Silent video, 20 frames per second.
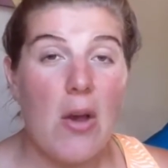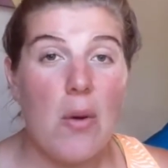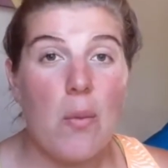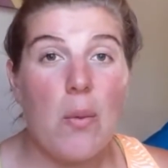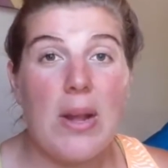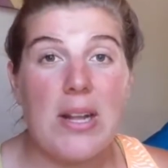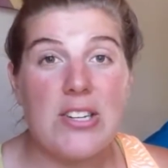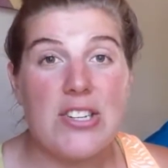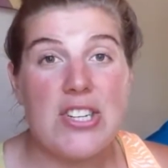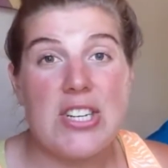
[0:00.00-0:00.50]

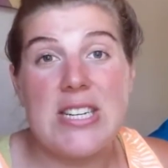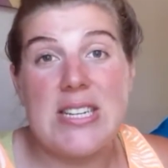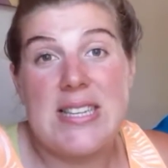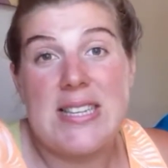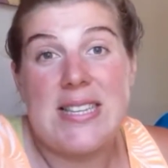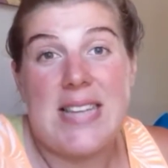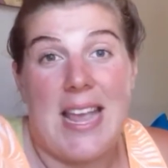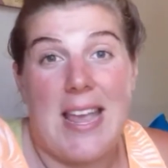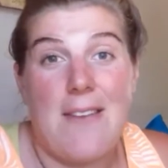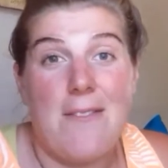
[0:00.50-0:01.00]
which can
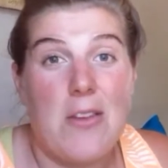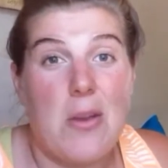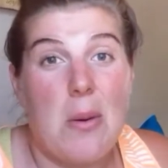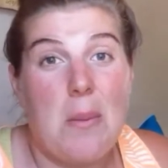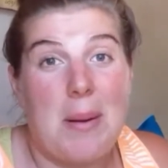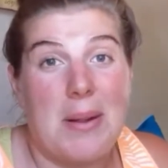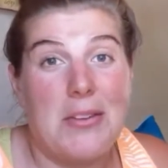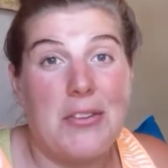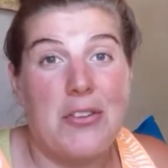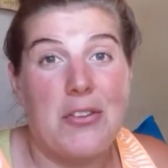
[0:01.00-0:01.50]
save you a
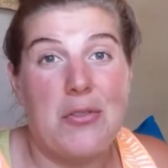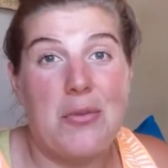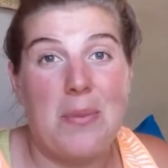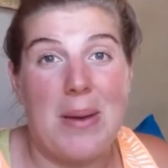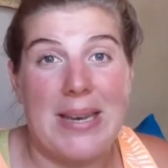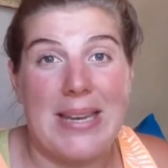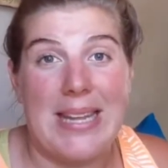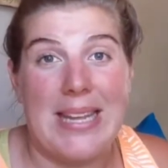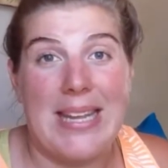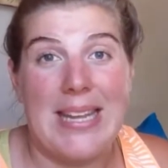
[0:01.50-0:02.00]
bunch of
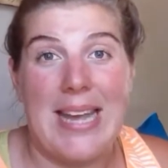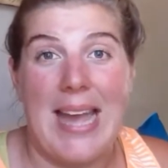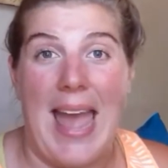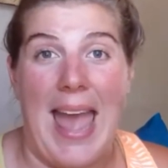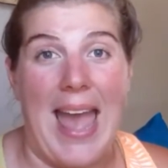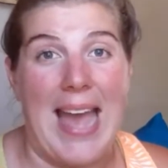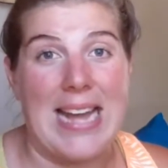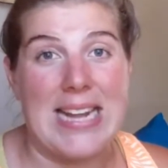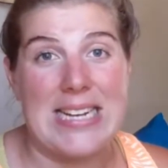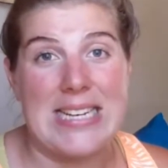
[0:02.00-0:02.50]
money,
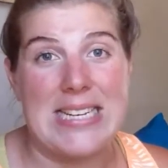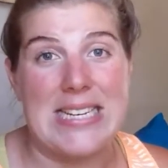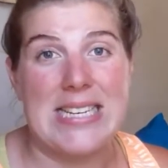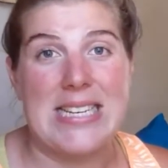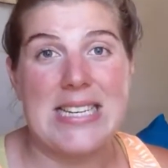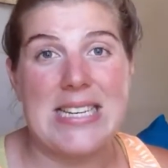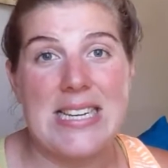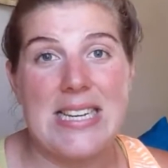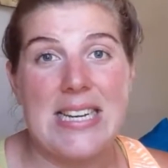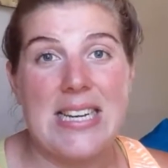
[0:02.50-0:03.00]

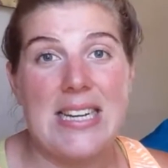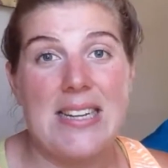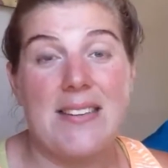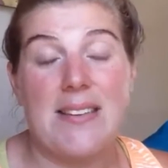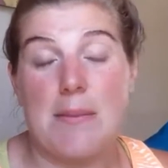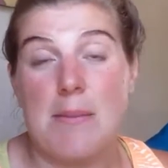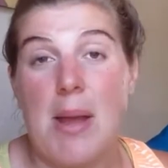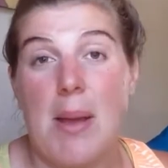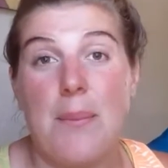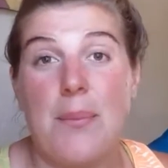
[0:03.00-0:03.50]
and
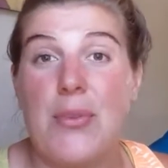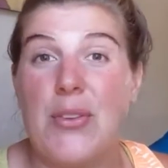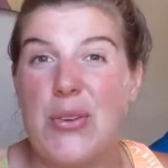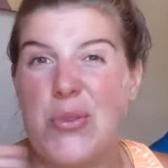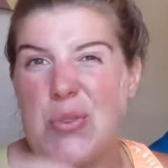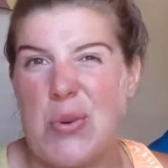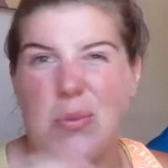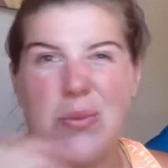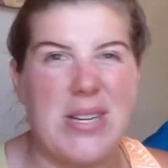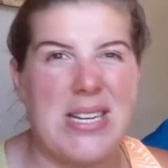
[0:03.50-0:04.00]
sometimes you
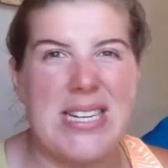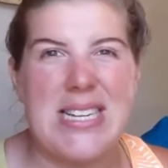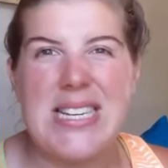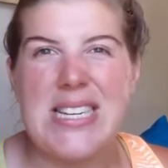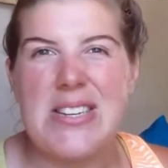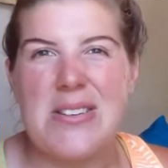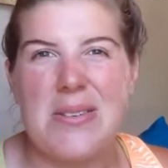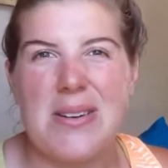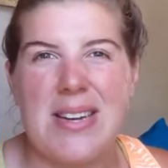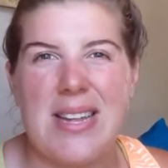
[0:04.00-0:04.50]
don't need to
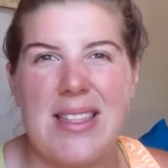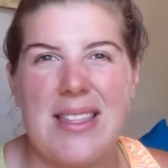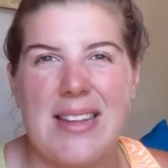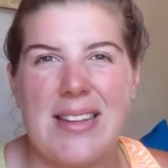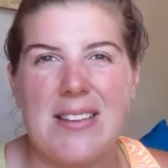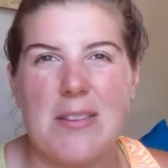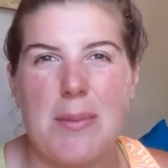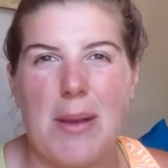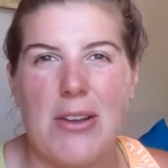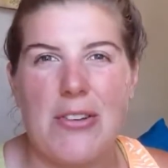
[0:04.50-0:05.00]
do
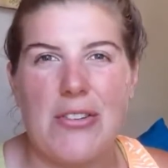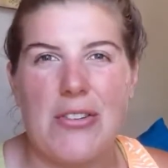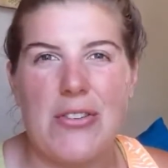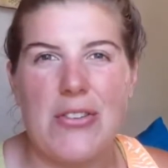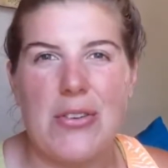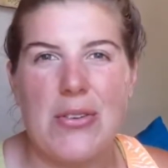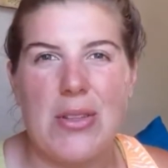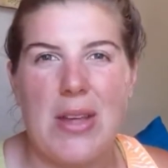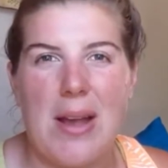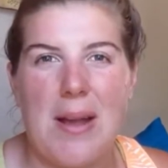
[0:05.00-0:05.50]
anything special
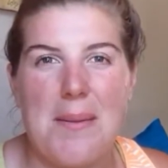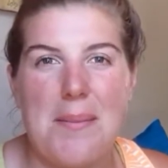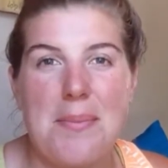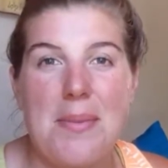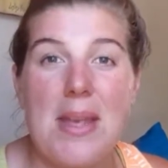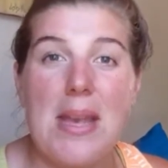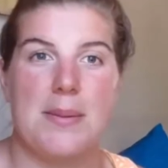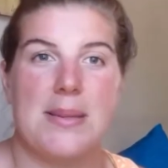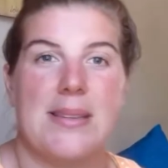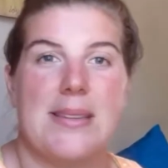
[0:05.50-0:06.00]
to them,
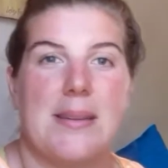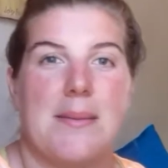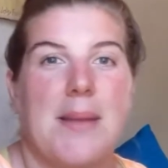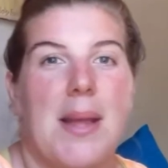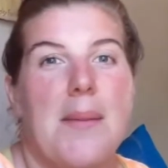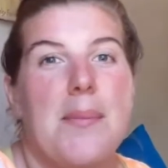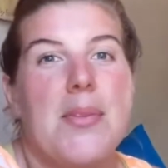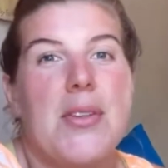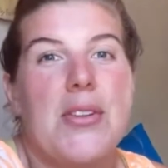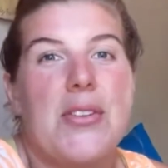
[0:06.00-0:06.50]
but
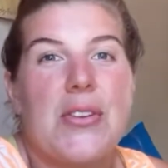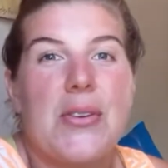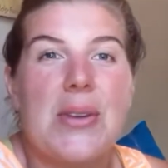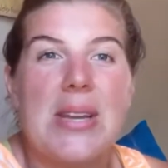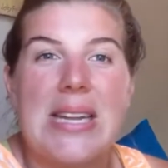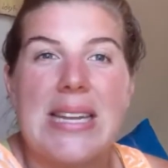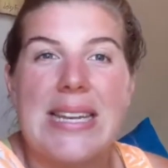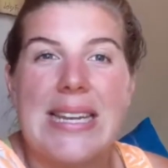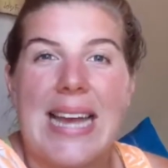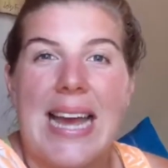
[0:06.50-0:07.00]
sometimes you do
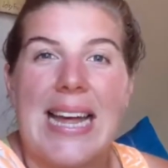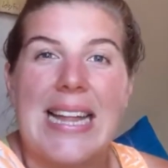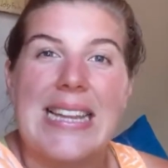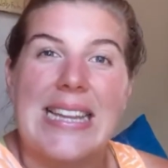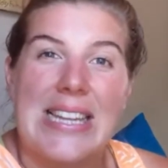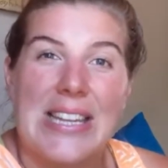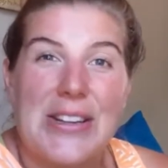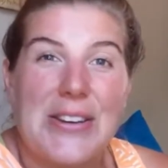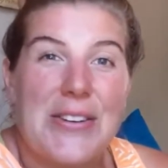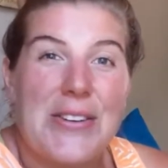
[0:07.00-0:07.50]
need to get a
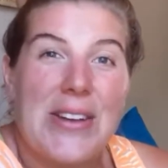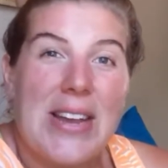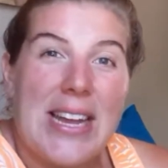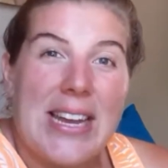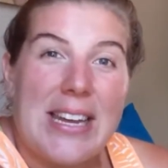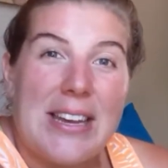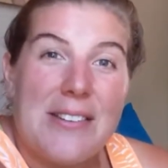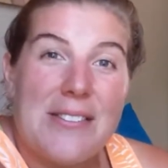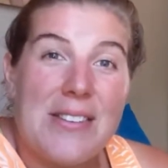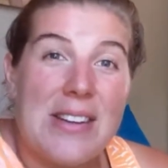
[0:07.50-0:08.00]
little
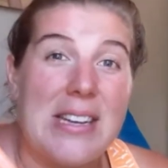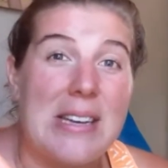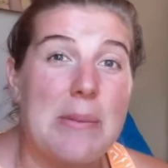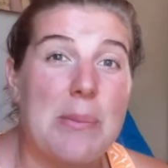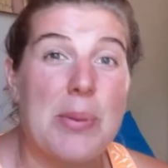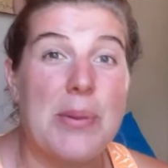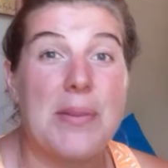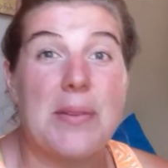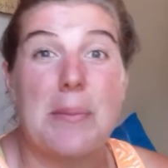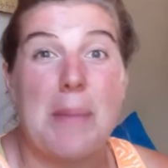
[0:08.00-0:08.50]
creative and
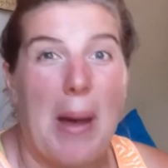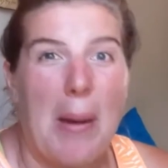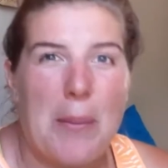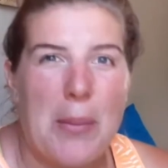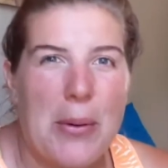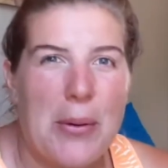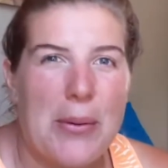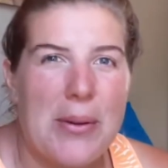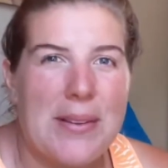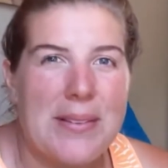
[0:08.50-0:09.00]
put some
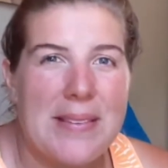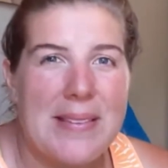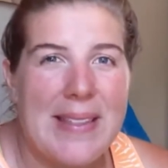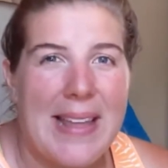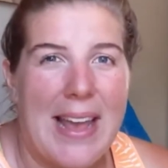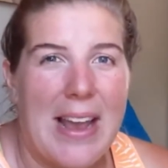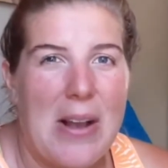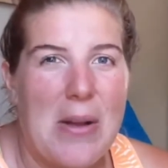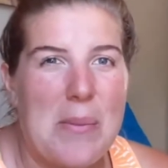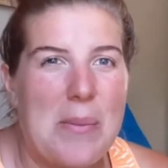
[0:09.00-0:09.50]
elbow grease in
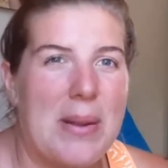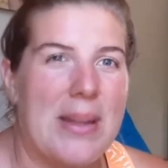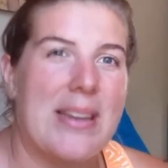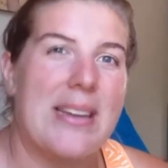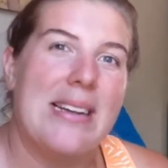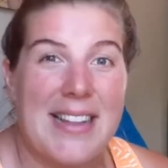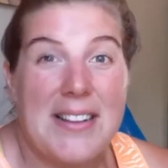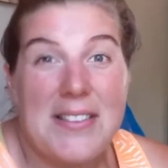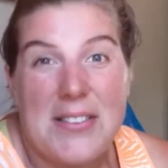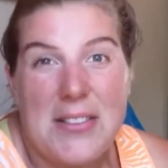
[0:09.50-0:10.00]
there, but
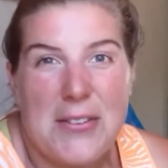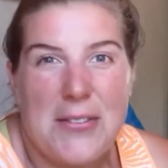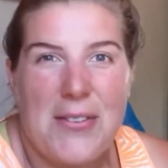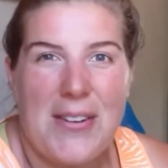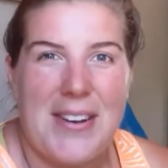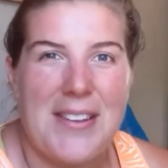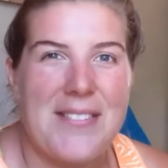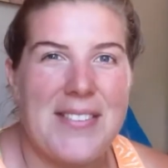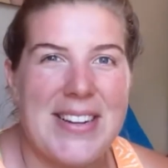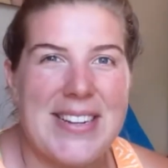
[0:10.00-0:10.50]
that's the
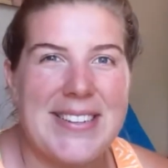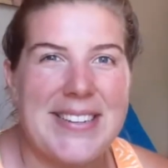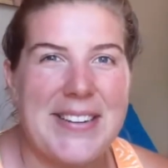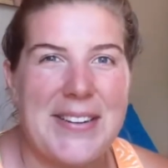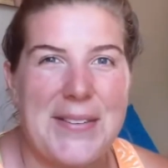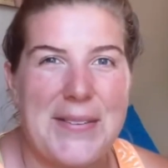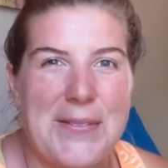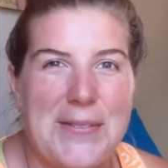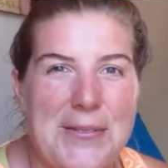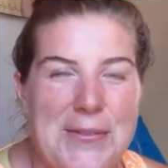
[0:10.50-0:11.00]
fun of it
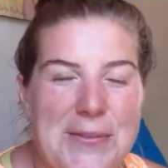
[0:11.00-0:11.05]
too.